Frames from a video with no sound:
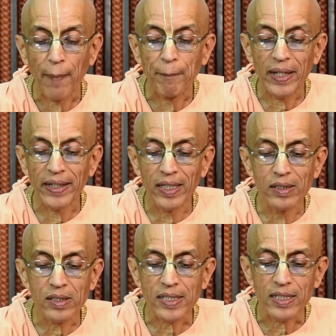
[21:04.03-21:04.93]

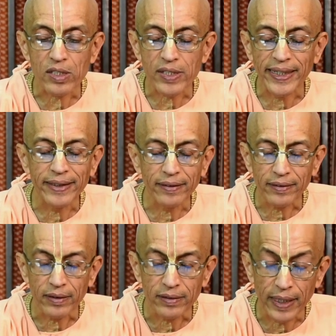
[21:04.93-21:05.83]
appearance at Saint,